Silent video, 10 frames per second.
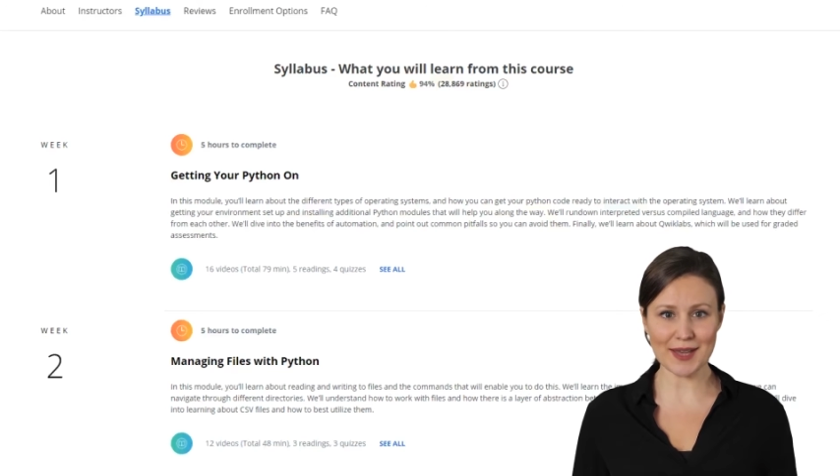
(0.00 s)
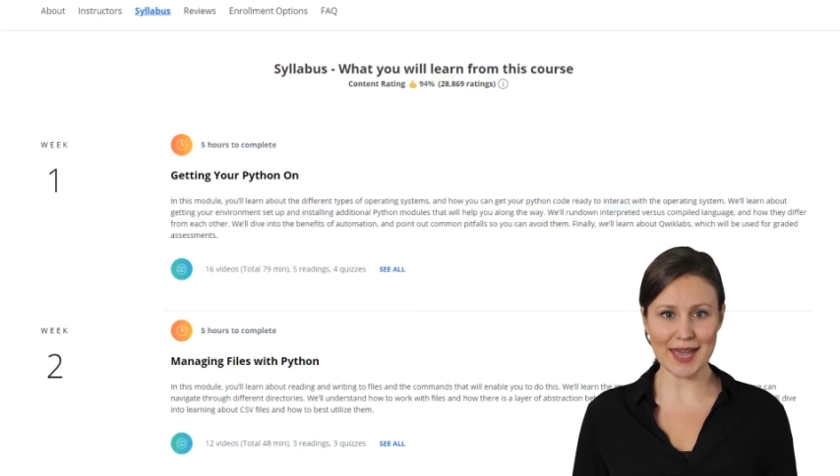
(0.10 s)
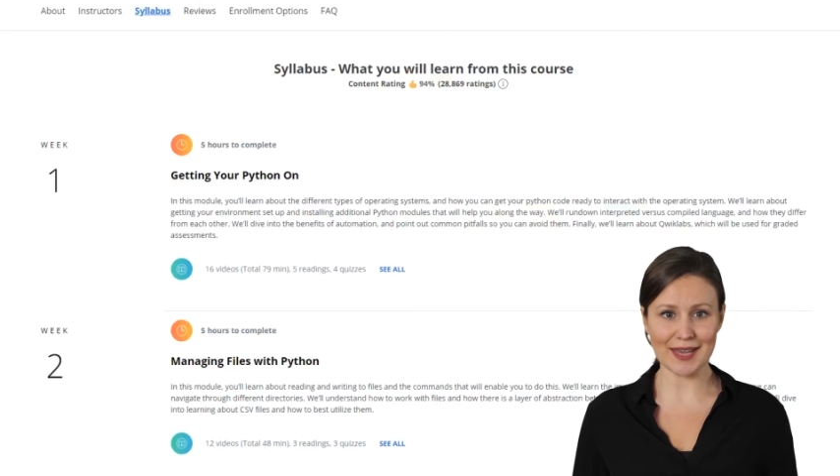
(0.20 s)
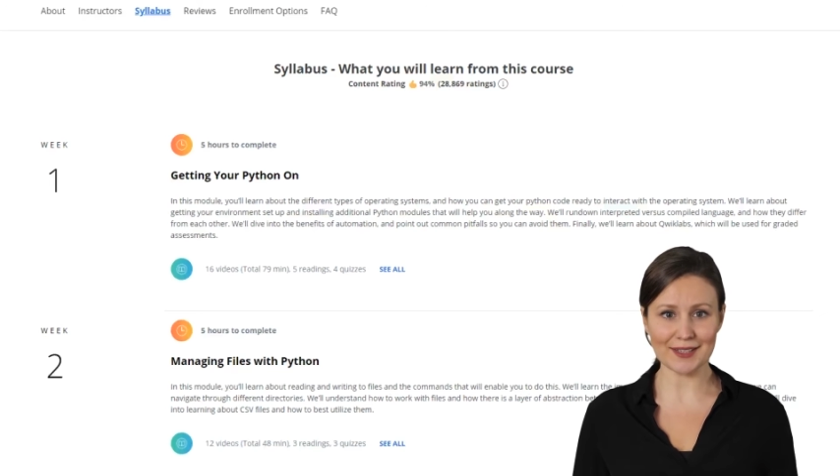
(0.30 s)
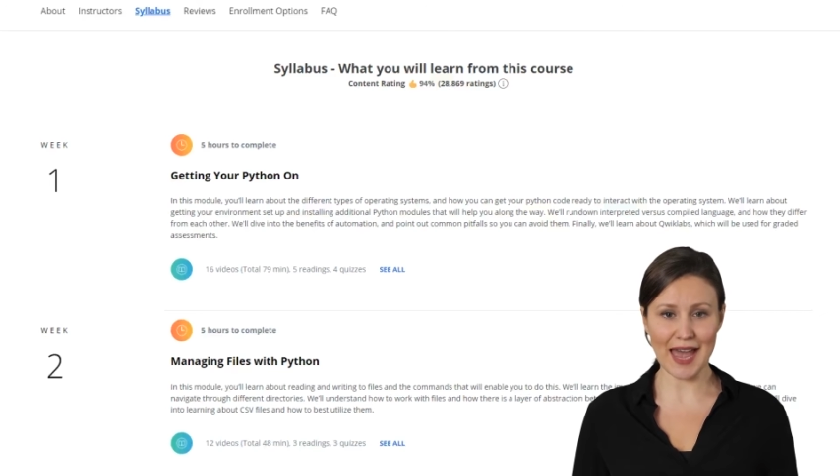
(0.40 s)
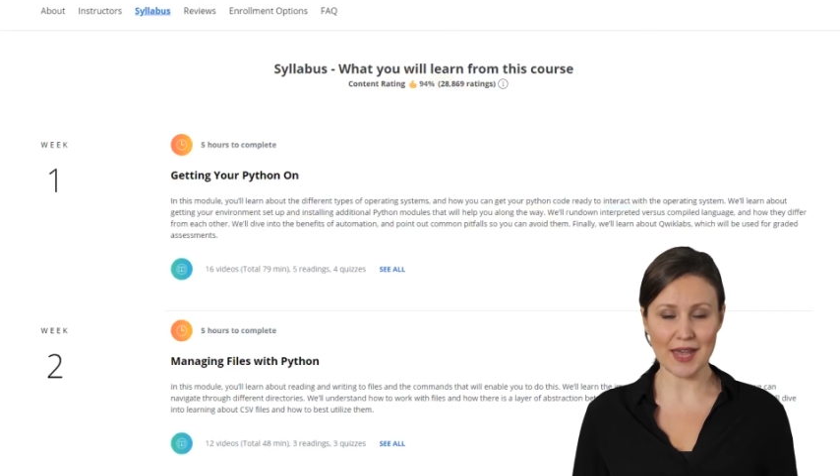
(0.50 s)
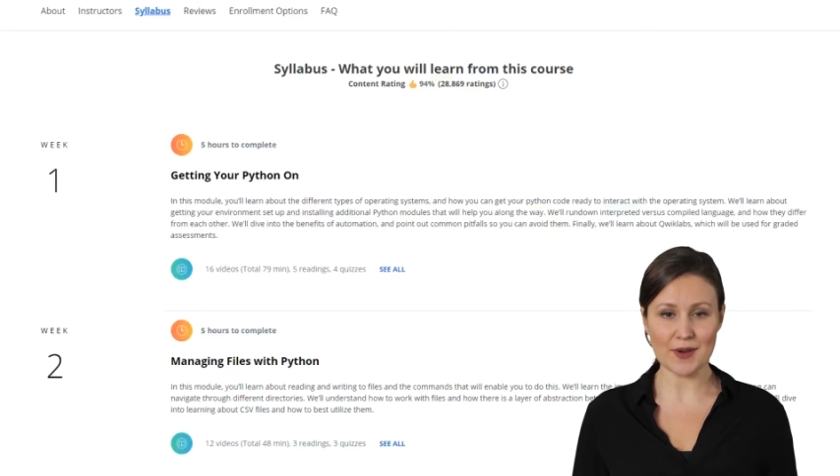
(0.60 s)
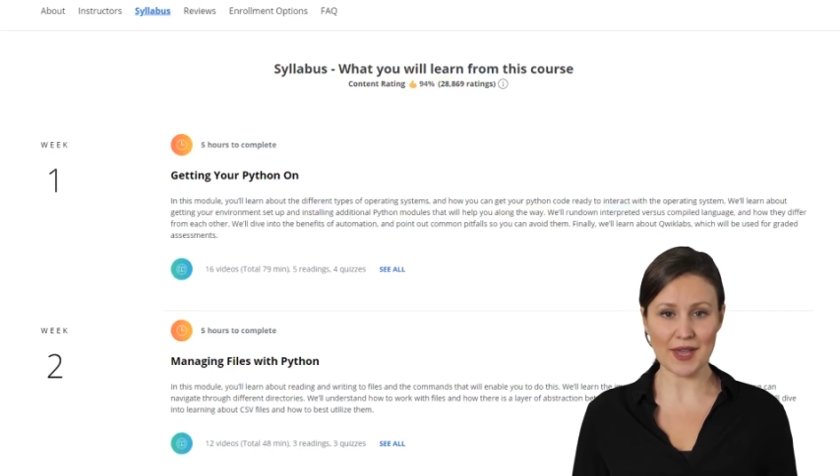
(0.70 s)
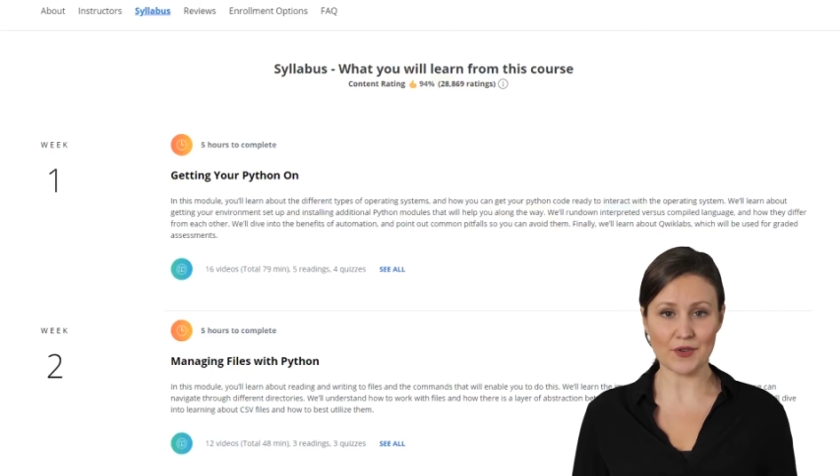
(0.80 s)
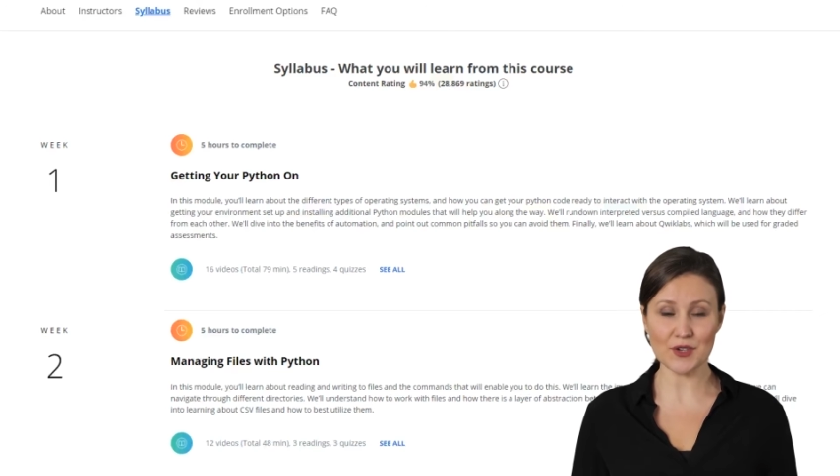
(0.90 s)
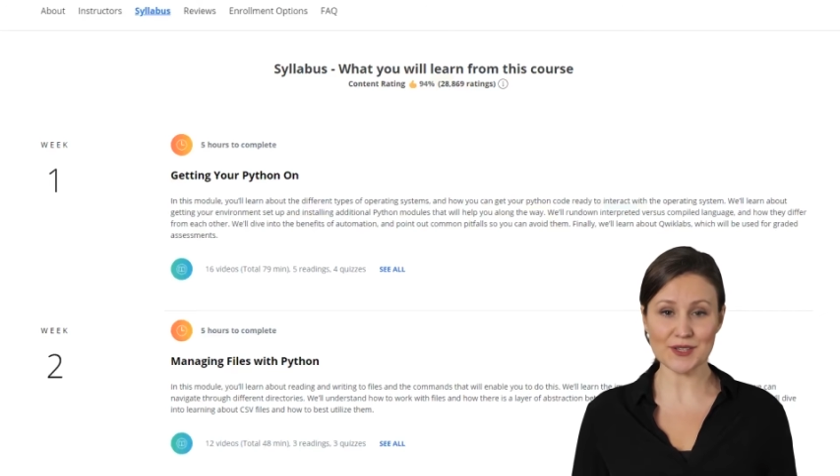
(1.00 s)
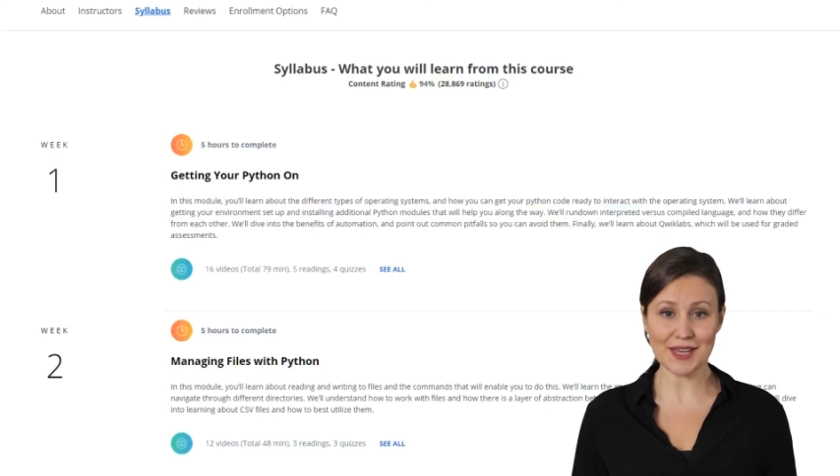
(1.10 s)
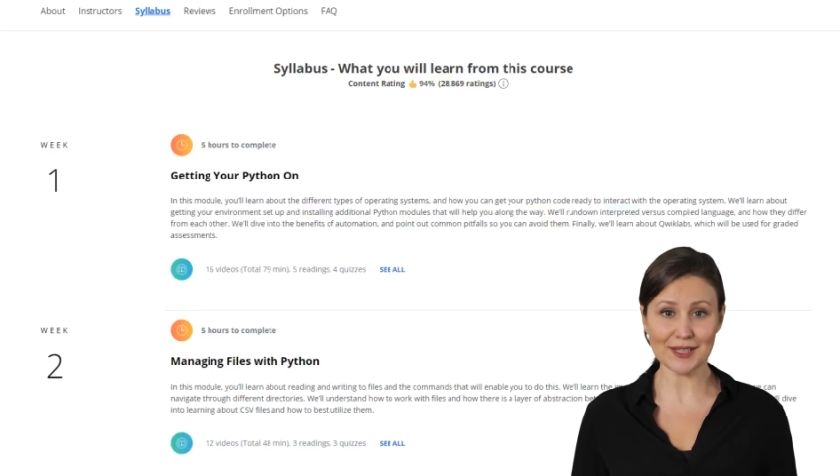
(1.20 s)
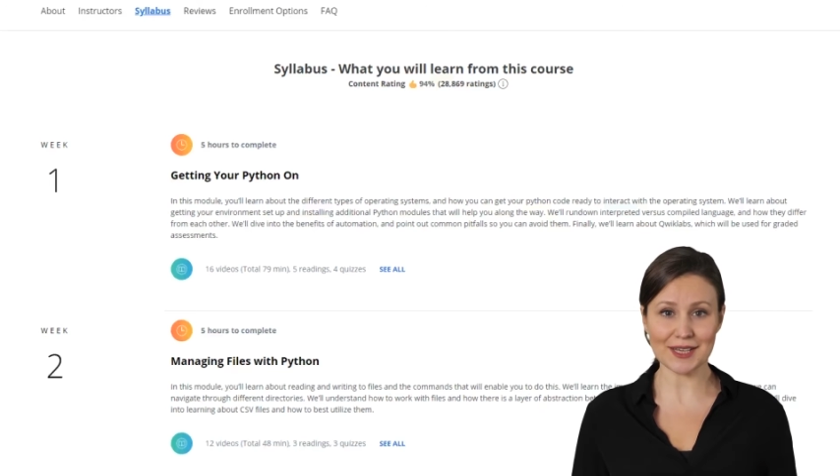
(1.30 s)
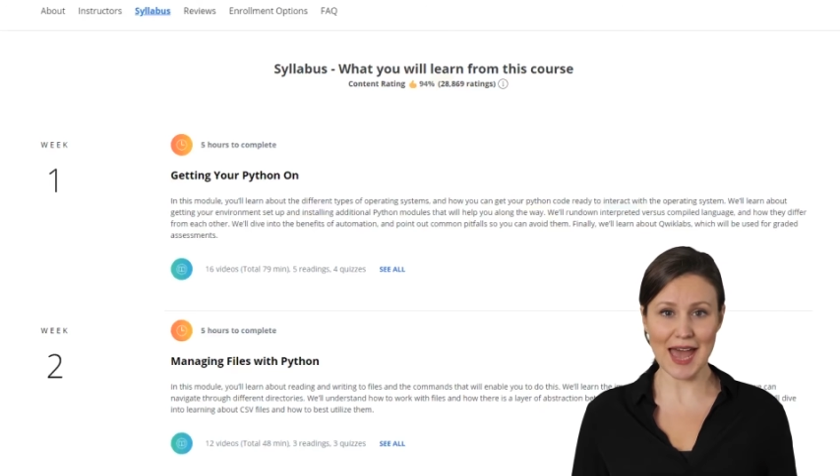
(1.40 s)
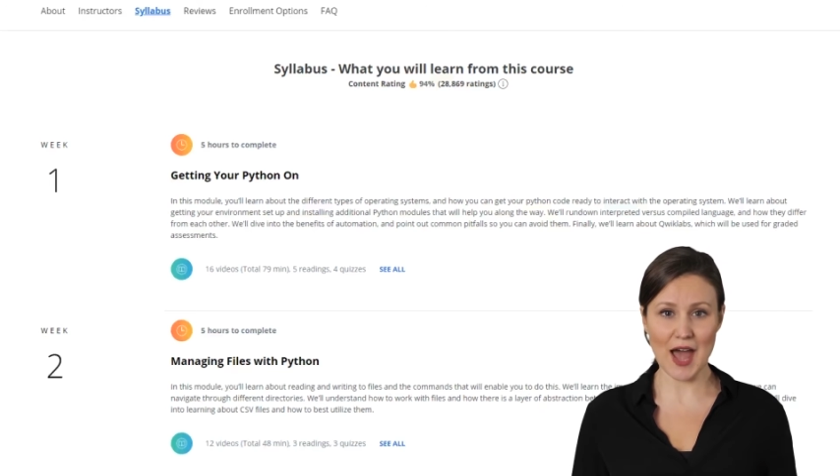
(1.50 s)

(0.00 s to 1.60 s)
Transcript: and how to understand the